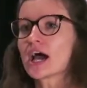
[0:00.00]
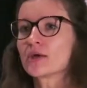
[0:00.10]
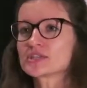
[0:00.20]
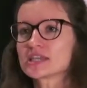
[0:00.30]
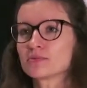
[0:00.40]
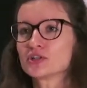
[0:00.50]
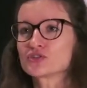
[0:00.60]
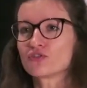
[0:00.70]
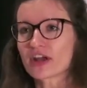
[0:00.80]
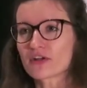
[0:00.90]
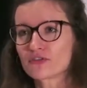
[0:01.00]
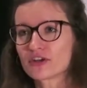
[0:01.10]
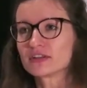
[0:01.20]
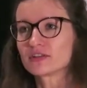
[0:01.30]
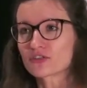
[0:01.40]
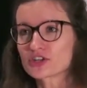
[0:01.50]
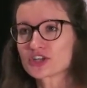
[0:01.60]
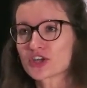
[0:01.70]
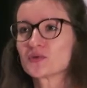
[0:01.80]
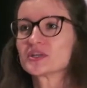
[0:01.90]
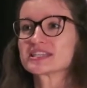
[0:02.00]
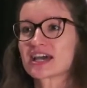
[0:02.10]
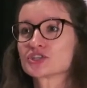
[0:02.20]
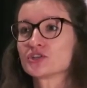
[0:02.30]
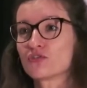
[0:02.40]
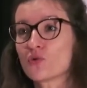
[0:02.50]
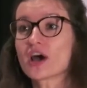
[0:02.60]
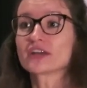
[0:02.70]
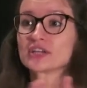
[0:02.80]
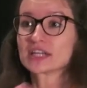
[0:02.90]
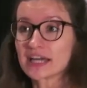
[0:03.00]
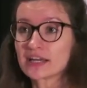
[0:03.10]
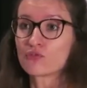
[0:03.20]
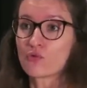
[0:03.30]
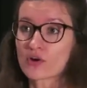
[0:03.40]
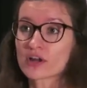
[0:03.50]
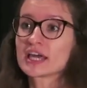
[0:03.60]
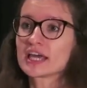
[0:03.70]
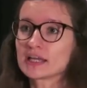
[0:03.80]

I was able to verify that the version code is actually 494